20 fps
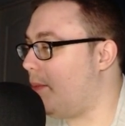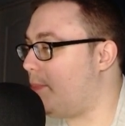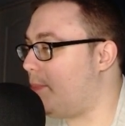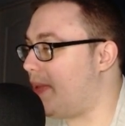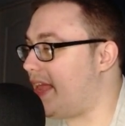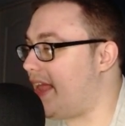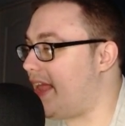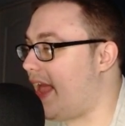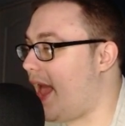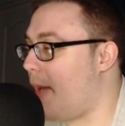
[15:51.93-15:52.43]

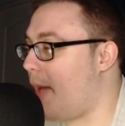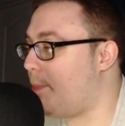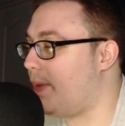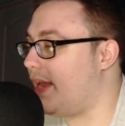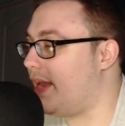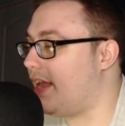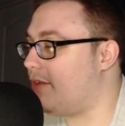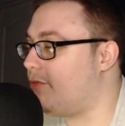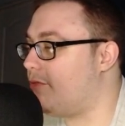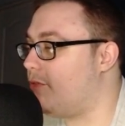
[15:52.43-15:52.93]
be
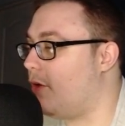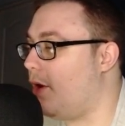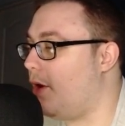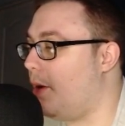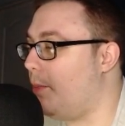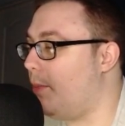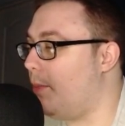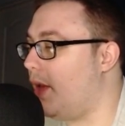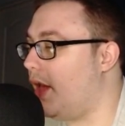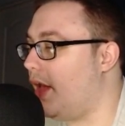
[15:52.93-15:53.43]
happening
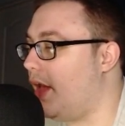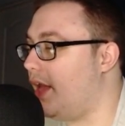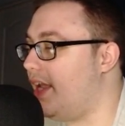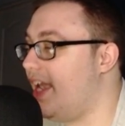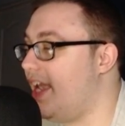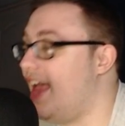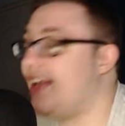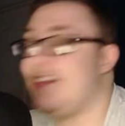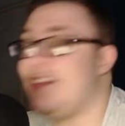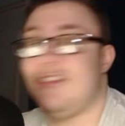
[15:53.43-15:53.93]
from
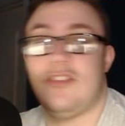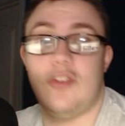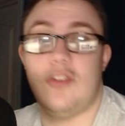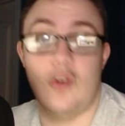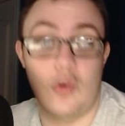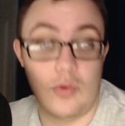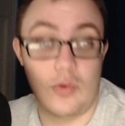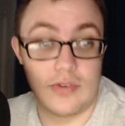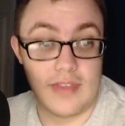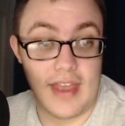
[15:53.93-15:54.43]
next
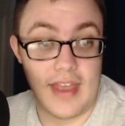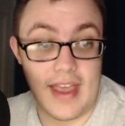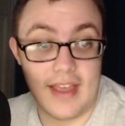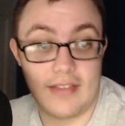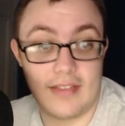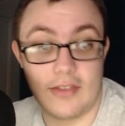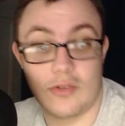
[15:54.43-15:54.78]
Tuesday,